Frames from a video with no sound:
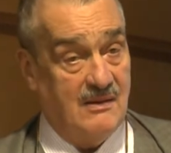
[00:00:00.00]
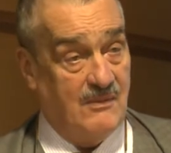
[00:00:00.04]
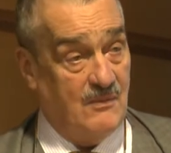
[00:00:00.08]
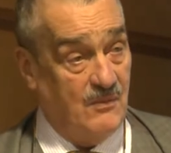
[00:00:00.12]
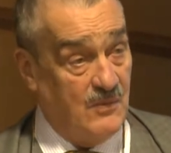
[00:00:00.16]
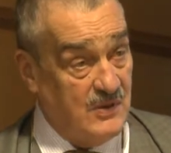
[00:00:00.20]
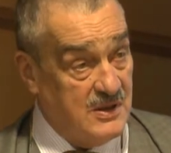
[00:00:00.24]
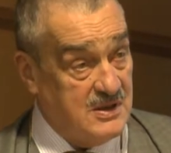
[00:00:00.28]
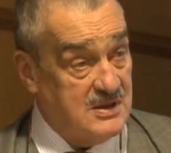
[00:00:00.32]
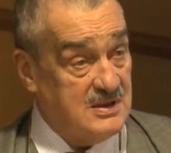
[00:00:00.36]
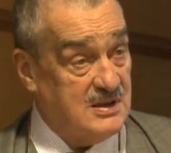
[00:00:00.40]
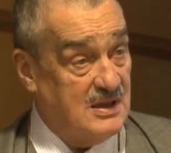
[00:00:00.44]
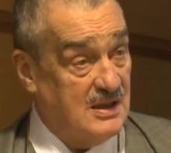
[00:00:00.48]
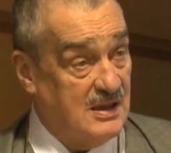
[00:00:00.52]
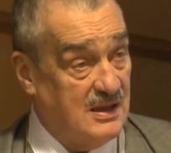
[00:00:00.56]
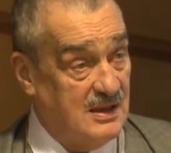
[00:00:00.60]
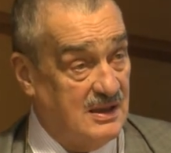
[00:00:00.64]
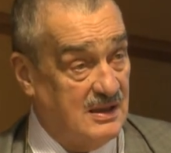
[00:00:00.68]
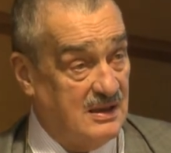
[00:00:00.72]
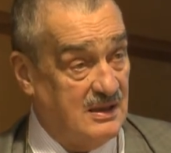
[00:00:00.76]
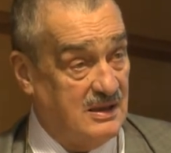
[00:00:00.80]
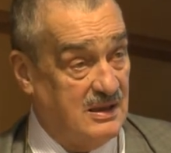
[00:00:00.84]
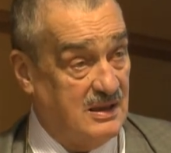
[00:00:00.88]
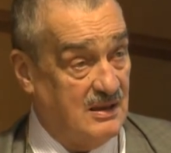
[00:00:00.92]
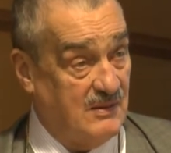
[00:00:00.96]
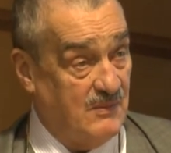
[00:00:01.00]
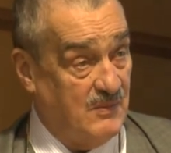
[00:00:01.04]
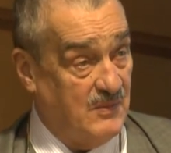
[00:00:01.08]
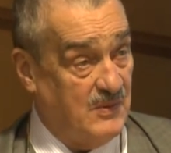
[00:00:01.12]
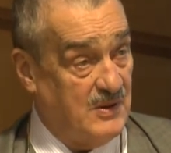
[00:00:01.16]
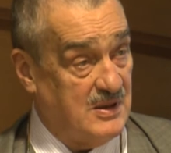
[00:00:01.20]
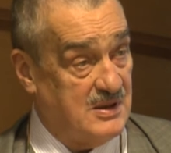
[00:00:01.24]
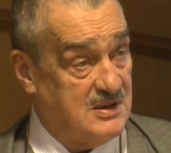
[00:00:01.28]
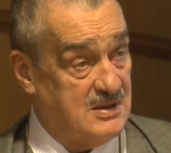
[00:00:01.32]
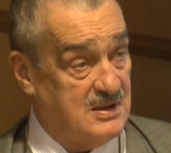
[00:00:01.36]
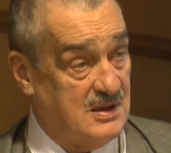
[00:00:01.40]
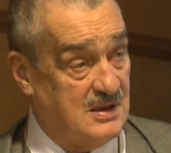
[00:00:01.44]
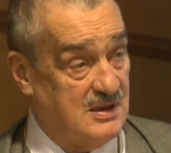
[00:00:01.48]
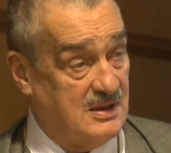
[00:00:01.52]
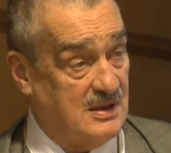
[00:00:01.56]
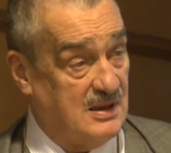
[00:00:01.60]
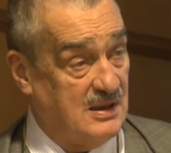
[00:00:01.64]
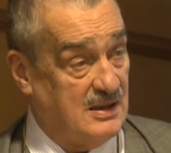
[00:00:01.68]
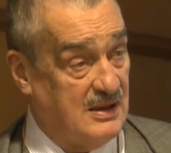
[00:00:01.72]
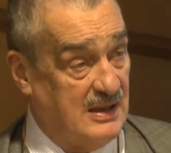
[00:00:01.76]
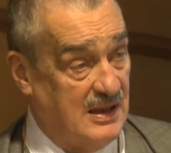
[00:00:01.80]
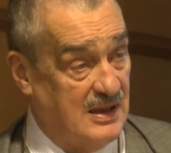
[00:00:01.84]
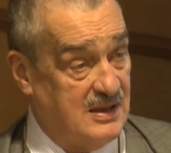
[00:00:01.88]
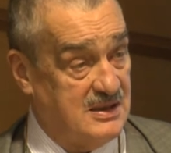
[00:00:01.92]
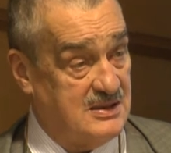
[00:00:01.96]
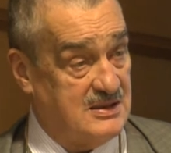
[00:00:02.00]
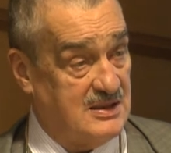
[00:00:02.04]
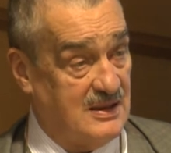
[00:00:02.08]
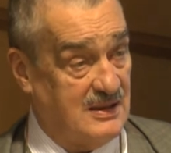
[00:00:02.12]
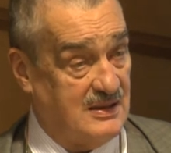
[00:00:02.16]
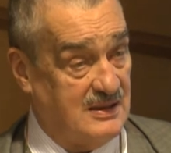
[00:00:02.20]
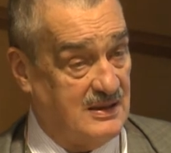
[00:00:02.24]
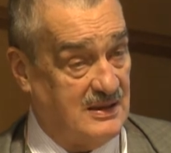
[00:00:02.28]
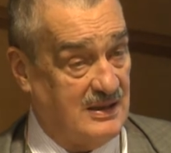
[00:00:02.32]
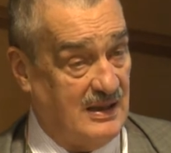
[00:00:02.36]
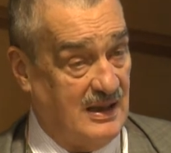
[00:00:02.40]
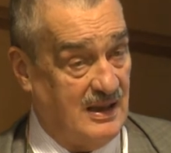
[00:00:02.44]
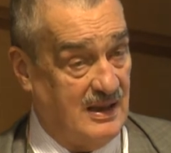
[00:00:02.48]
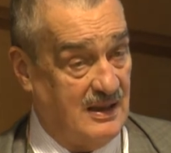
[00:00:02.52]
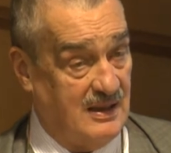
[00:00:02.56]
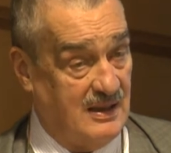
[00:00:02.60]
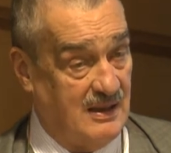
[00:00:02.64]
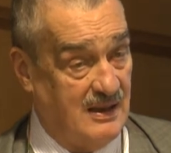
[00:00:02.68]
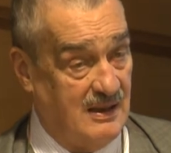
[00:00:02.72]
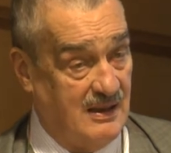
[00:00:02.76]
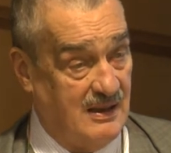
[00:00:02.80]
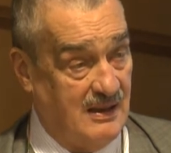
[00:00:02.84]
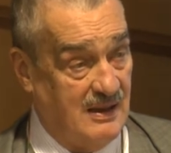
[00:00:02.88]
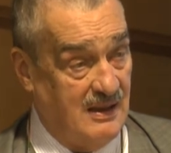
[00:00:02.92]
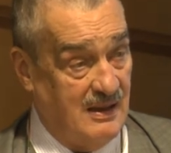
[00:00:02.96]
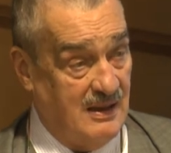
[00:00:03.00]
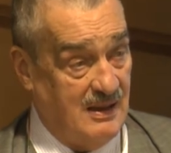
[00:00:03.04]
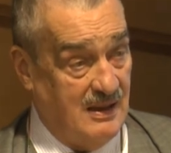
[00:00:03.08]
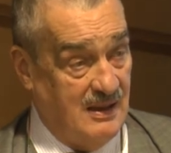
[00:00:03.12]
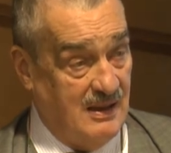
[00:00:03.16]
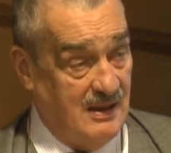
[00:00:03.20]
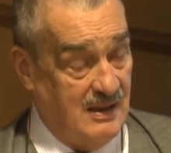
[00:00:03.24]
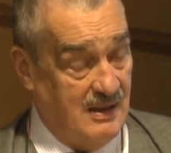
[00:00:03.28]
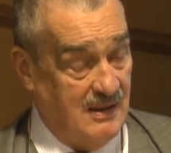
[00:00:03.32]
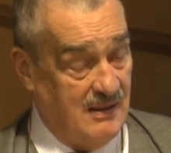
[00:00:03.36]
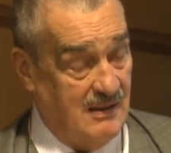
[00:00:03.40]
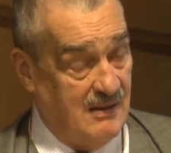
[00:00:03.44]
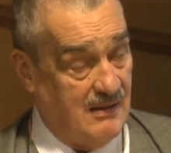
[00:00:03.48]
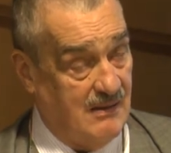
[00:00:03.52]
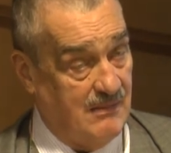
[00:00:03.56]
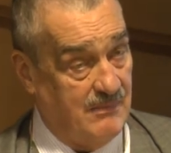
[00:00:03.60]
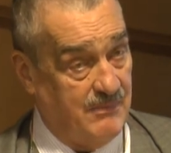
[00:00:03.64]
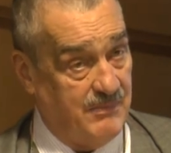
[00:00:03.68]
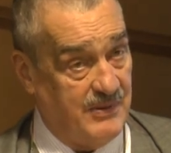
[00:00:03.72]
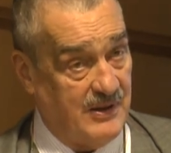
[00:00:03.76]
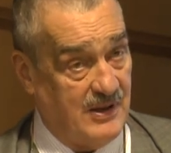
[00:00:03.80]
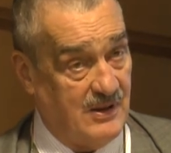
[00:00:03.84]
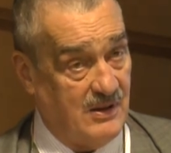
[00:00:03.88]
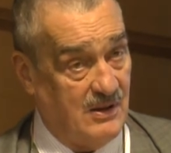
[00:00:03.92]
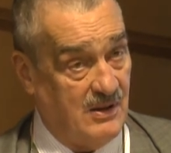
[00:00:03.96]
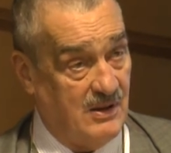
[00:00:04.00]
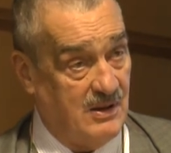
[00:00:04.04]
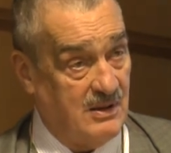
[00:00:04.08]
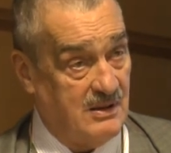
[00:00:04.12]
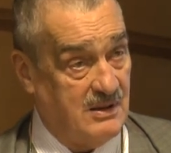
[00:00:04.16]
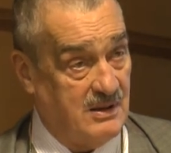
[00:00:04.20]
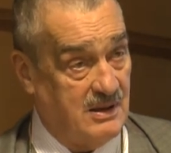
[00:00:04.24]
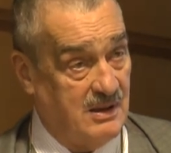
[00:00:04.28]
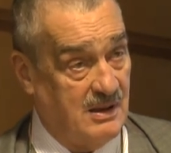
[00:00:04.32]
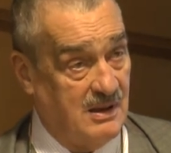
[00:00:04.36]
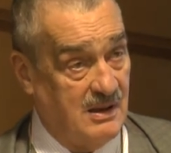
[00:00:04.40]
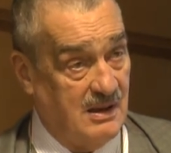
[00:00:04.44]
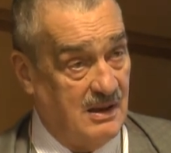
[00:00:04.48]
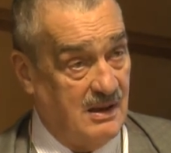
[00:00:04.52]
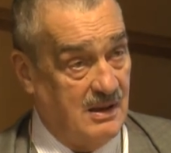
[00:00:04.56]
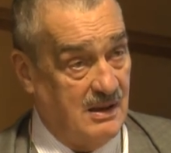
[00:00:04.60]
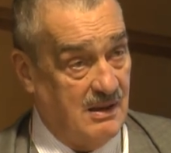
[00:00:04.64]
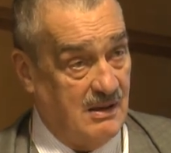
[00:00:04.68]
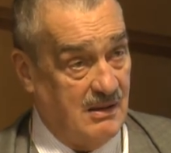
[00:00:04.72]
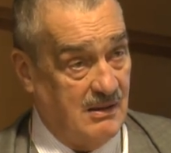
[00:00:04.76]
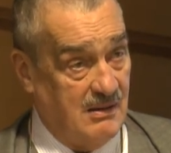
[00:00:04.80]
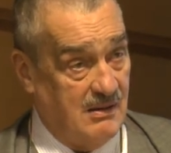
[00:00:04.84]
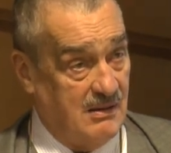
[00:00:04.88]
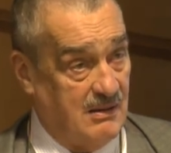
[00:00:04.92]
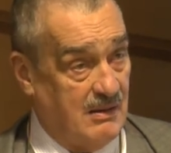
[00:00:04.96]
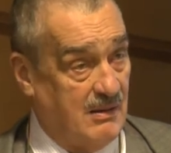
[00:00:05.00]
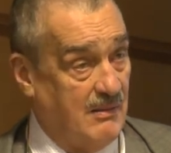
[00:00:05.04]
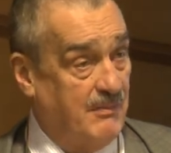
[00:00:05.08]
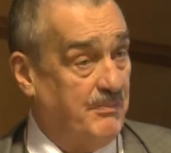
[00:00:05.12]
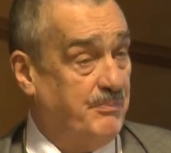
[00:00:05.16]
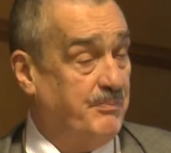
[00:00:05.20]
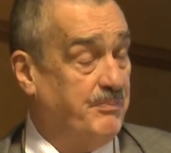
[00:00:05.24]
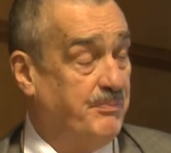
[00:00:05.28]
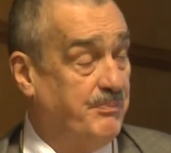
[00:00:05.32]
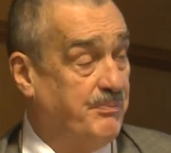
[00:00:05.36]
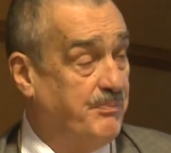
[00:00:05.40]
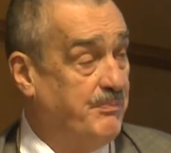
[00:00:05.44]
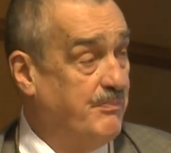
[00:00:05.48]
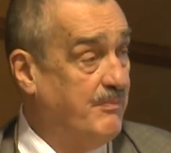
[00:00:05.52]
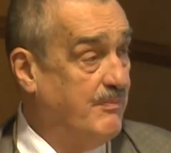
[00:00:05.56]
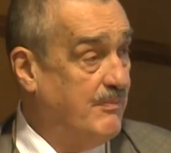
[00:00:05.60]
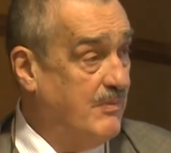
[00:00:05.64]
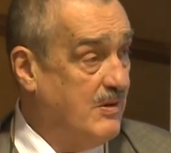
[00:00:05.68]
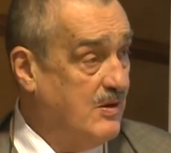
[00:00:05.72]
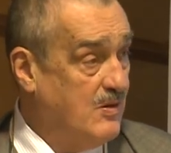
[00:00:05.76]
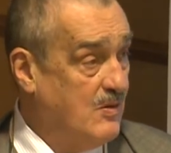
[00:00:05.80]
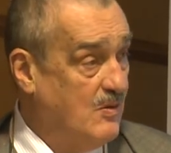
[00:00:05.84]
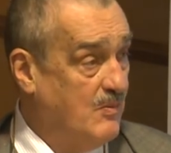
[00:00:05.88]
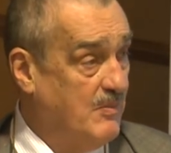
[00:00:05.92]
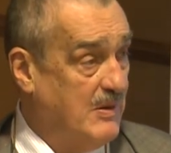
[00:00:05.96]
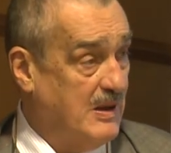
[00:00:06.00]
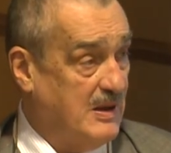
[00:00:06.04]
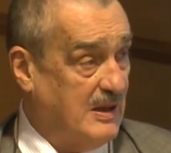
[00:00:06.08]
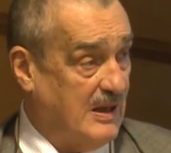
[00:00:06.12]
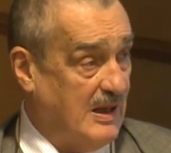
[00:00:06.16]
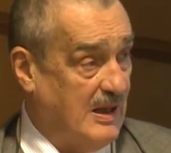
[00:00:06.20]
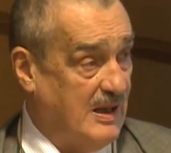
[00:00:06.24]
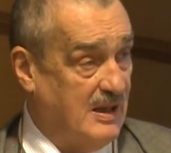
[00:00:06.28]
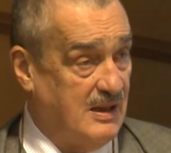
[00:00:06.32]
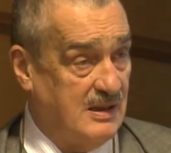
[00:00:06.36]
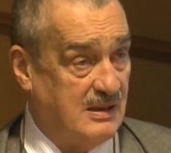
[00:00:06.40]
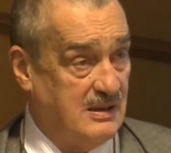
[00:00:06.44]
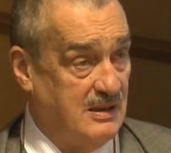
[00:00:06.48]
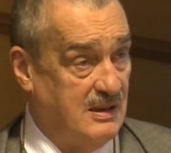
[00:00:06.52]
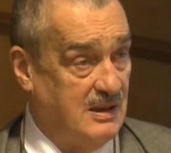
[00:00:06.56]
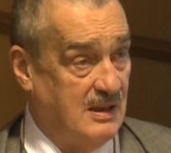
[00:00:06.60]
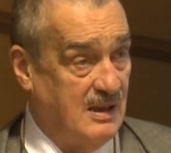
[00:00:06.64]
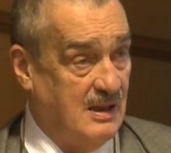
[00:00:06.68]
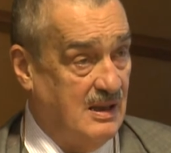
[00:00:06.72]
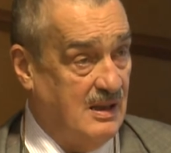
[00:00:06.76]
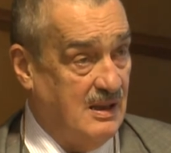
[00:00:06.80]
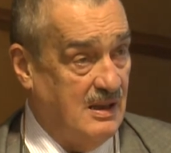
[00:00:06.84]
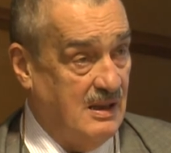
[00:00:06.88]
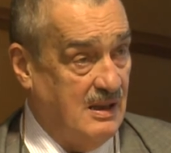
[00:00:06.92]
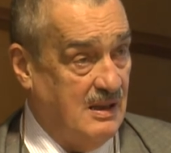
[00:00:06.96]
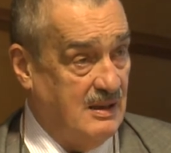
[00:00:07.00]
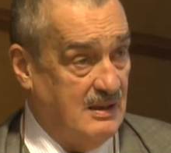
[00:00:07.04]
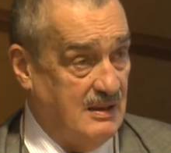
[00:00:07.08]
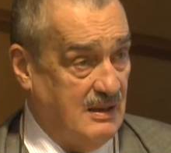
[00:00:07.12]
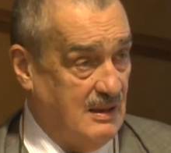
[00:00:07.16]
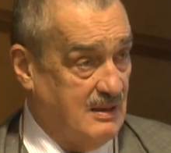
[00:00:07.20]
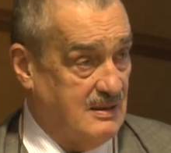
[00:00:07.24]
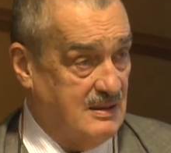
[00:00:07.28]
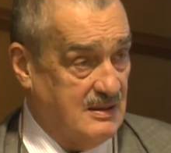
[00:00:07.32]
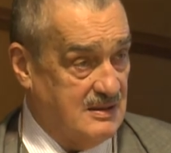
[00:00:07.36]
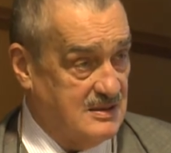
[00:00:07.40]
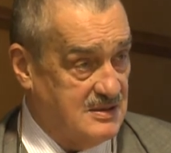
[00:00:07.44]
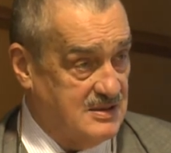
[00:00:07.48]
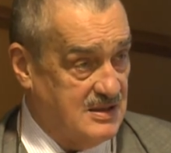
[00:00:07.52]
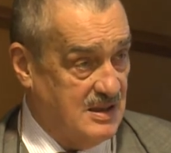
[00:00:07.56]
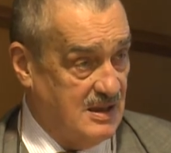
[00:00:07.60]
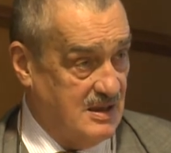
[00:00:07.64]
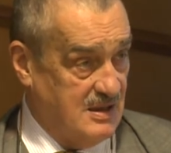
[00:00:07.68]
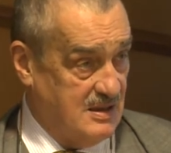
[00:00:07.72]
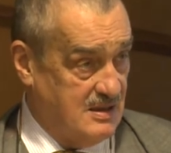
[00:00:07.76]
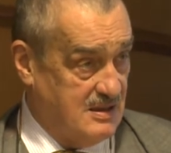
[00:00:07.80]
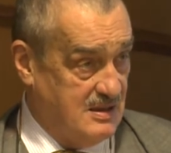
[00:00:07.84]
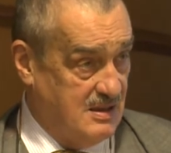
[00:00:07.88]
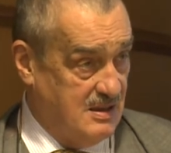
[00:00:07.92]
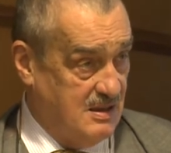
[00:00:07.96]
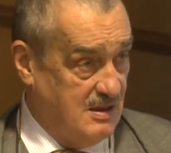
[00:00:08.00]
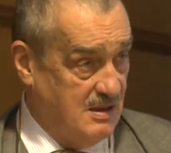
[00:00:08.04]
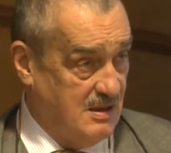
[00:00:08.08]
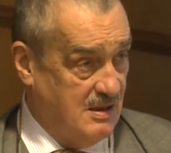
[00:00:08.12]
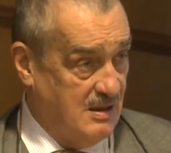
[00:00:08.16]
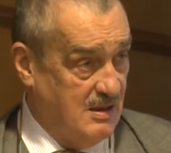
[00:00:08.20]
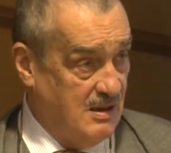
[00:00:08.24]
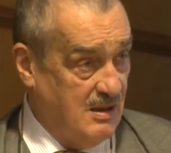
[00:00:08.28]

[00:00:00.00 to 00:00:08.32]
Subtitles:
which is a dangerous sign, because the human race doesn't change.